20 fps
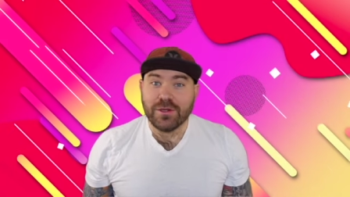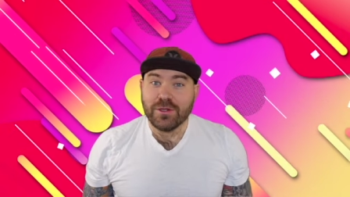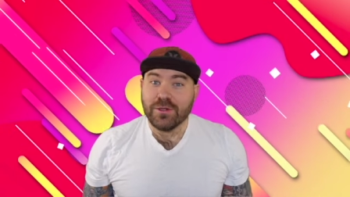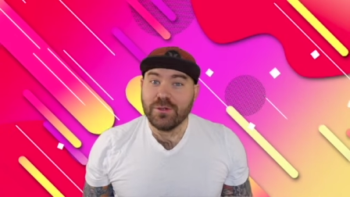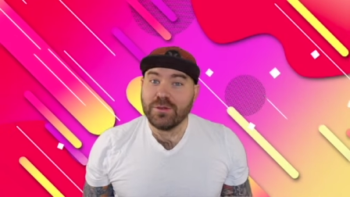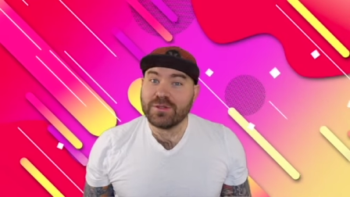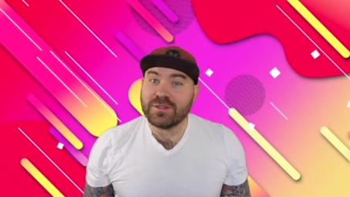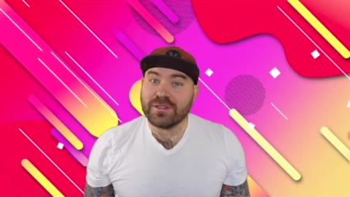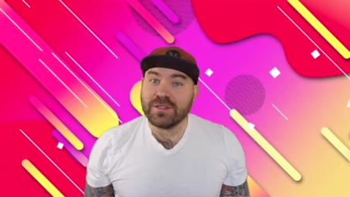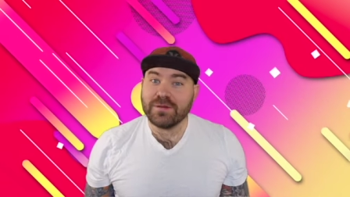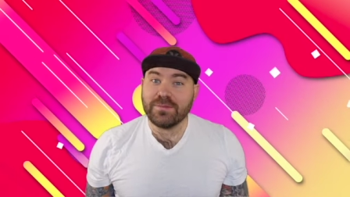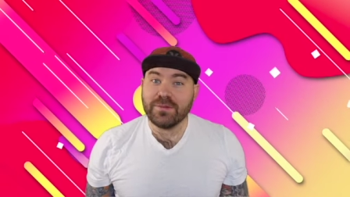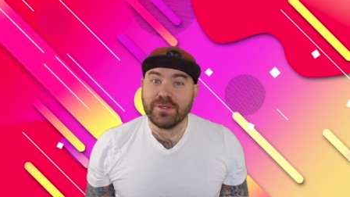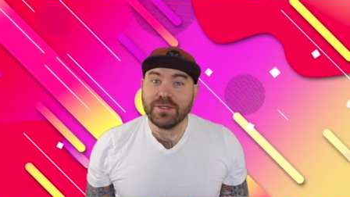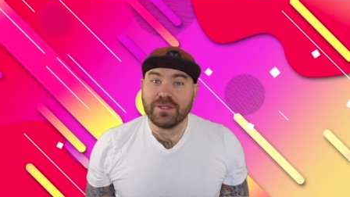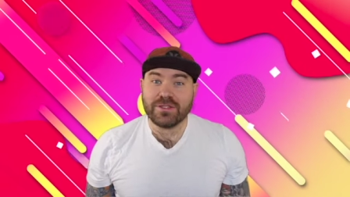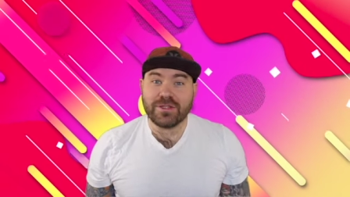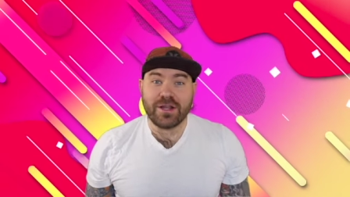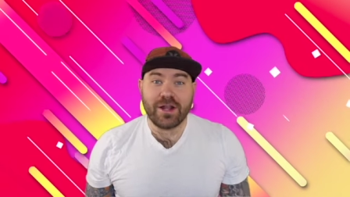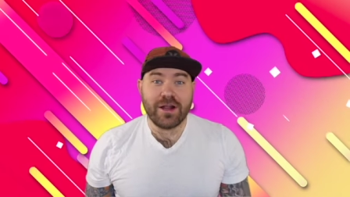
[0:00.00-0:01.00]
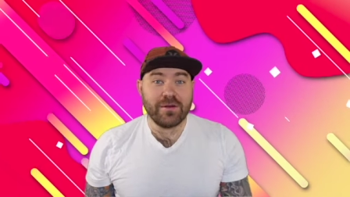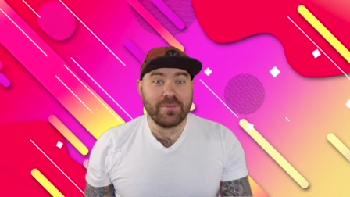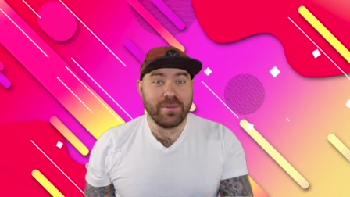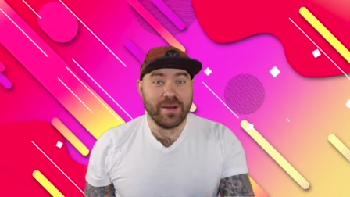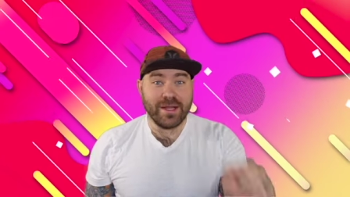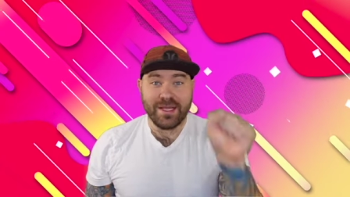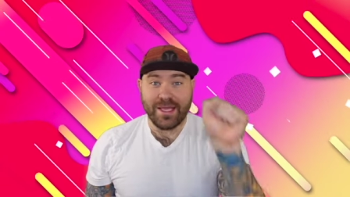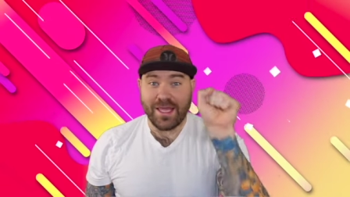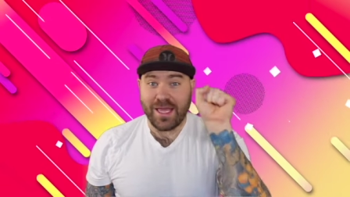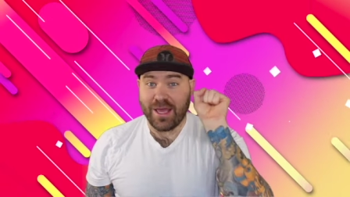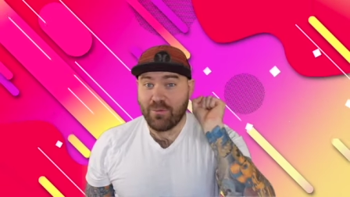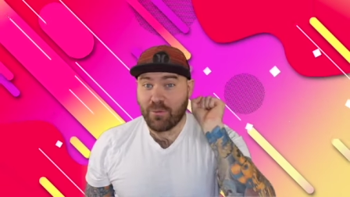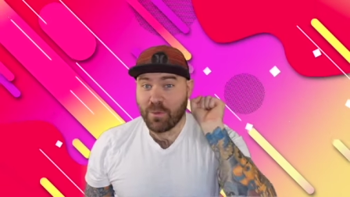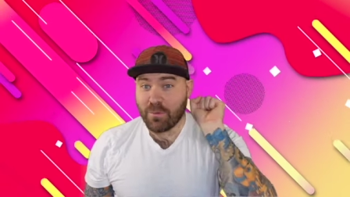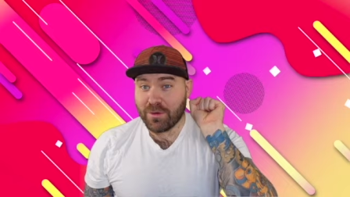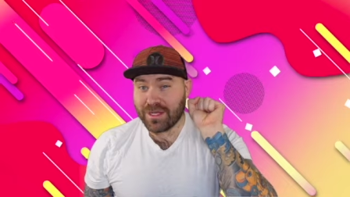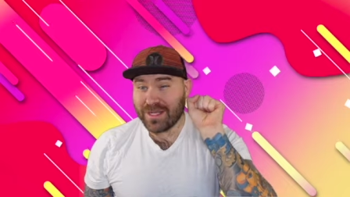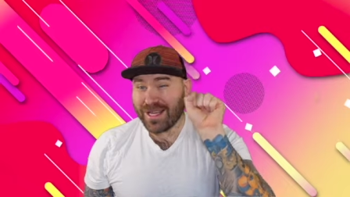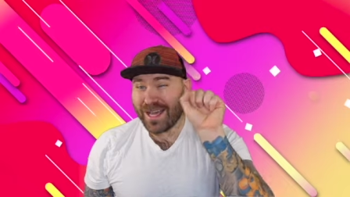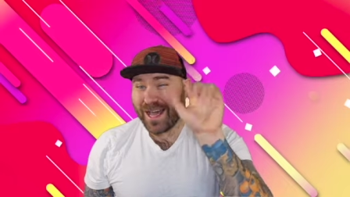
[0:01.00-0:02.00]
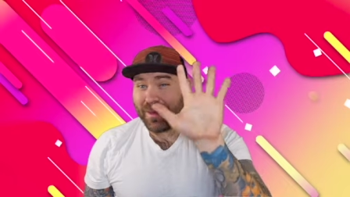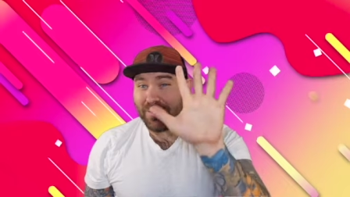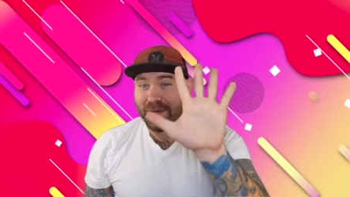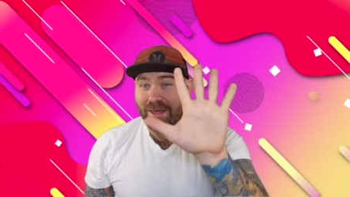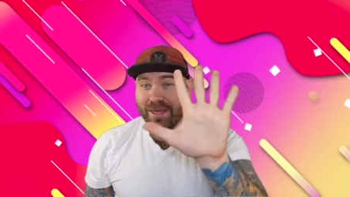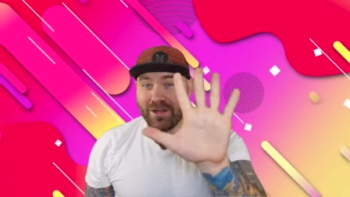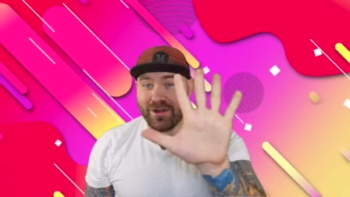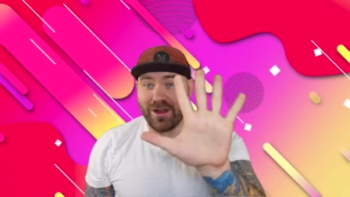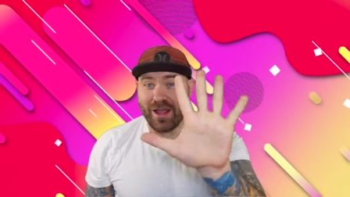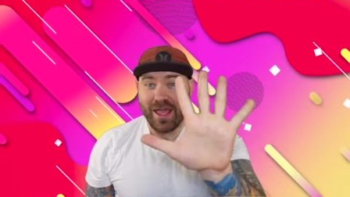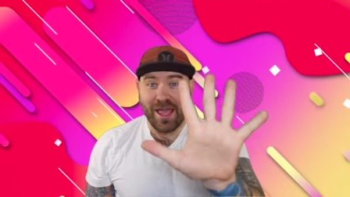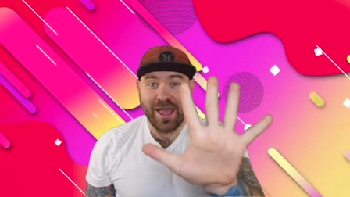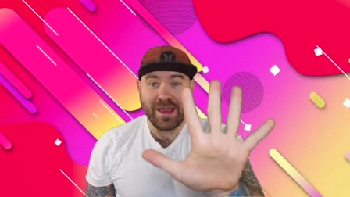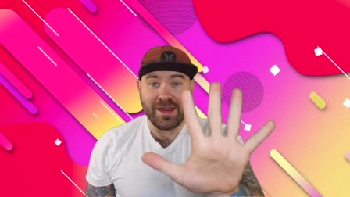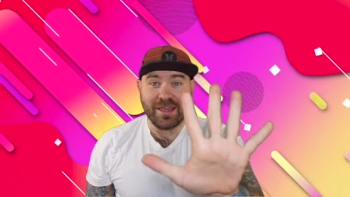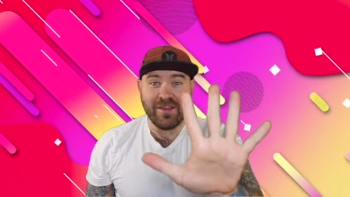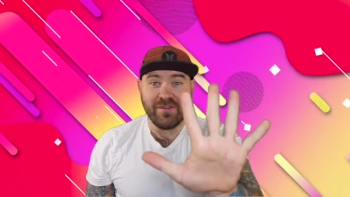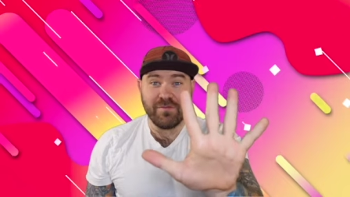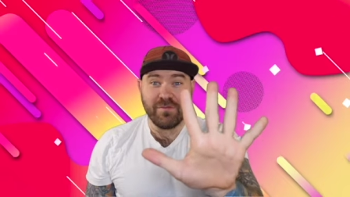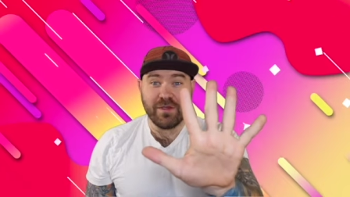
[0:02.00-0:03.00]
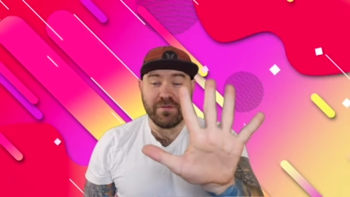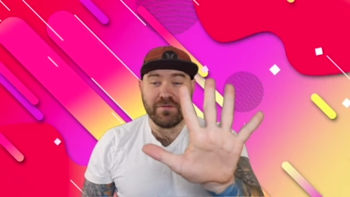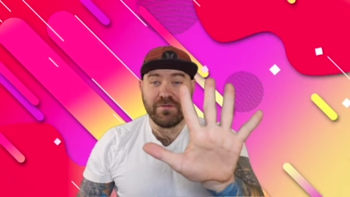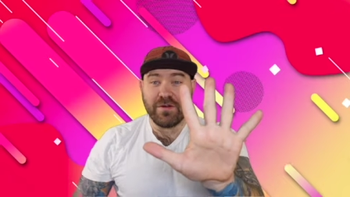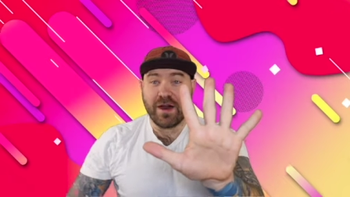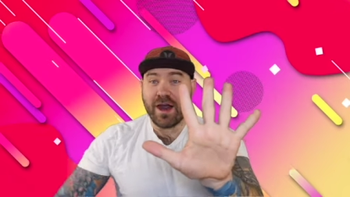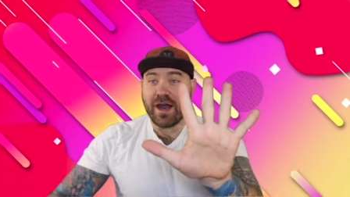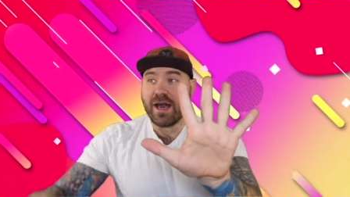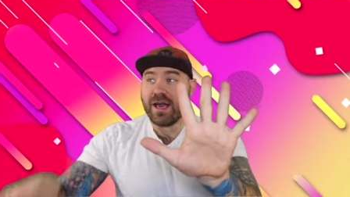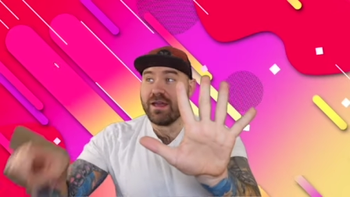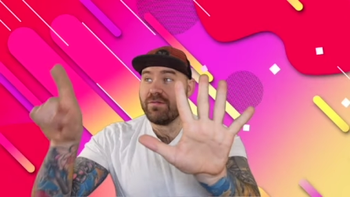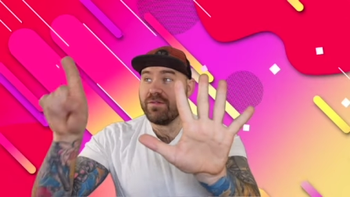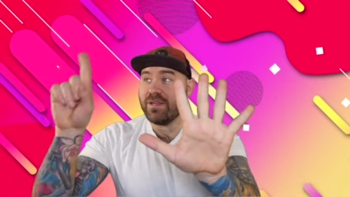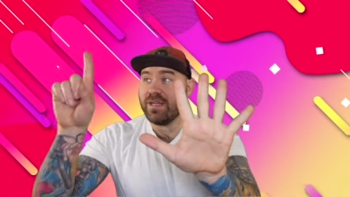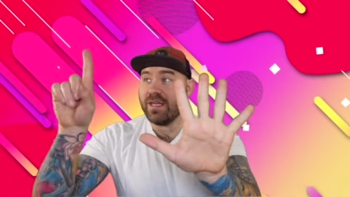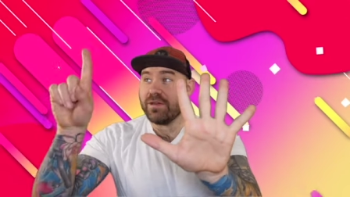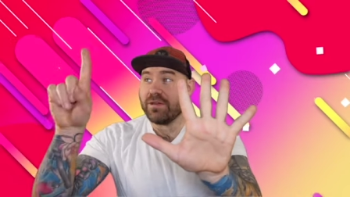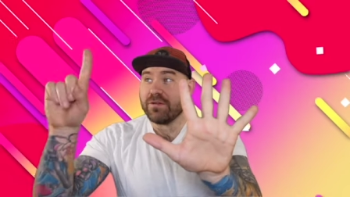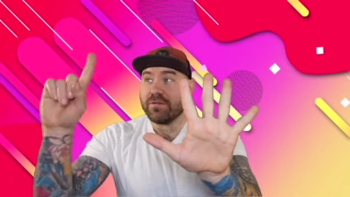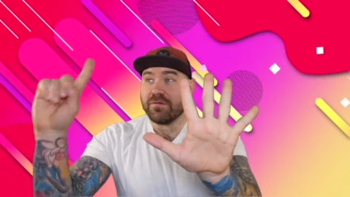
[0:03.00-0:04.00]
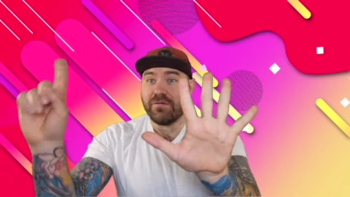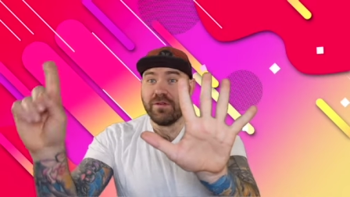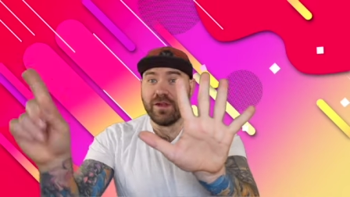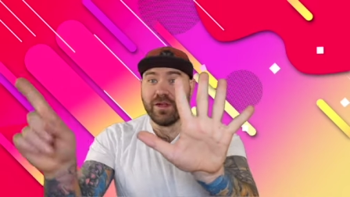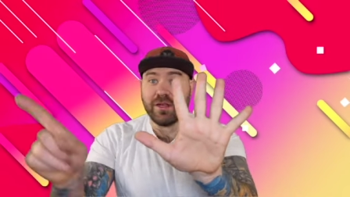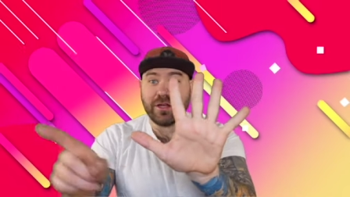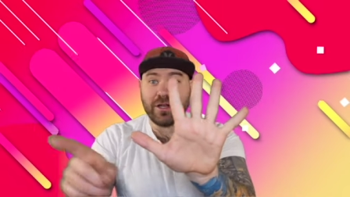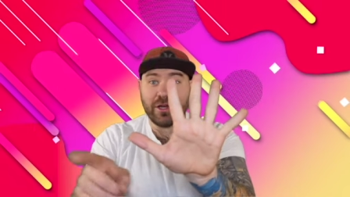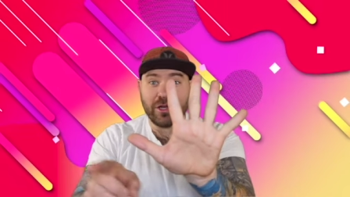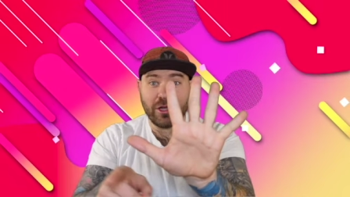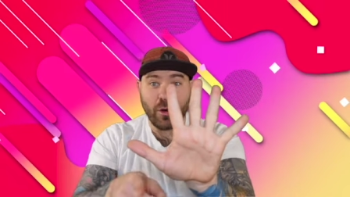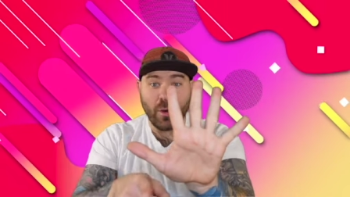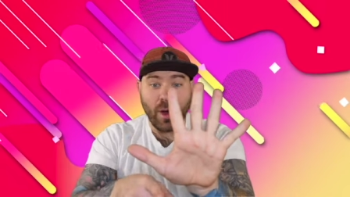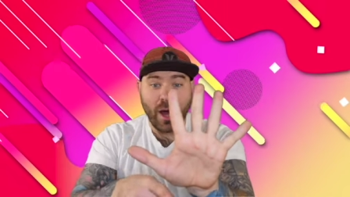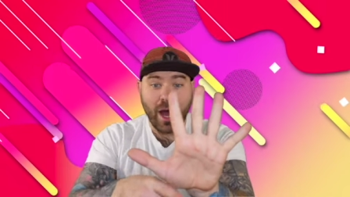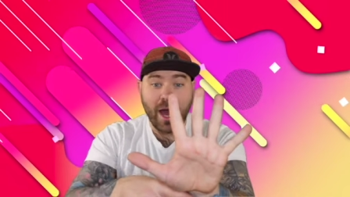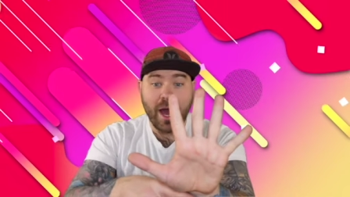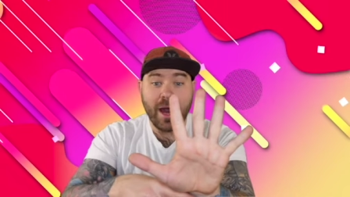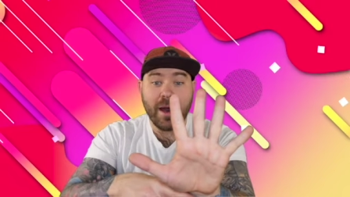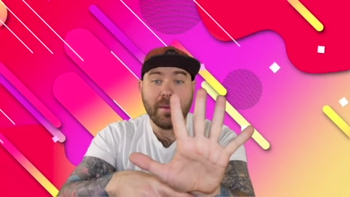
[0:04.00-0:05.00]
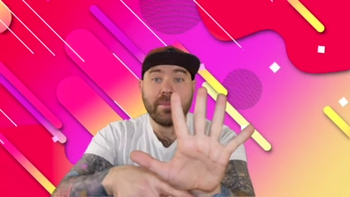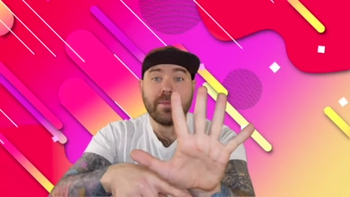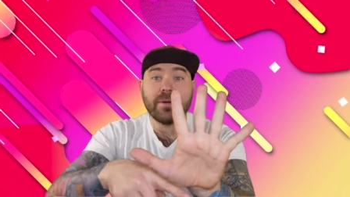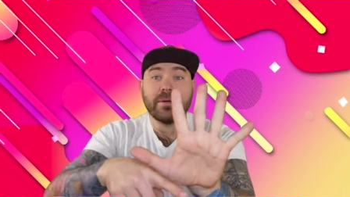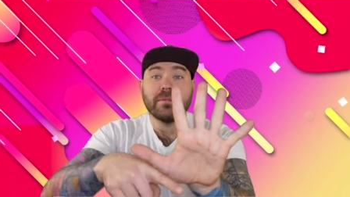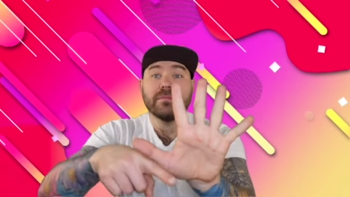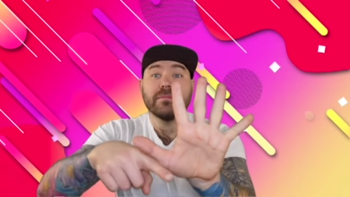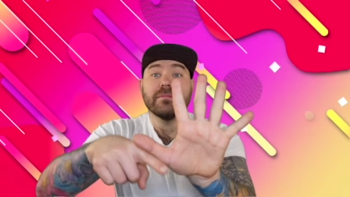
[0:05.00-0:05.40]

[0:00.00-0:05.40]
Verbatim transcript: You simply start, again, one more time, get your hand, give me five, take your finger, go up,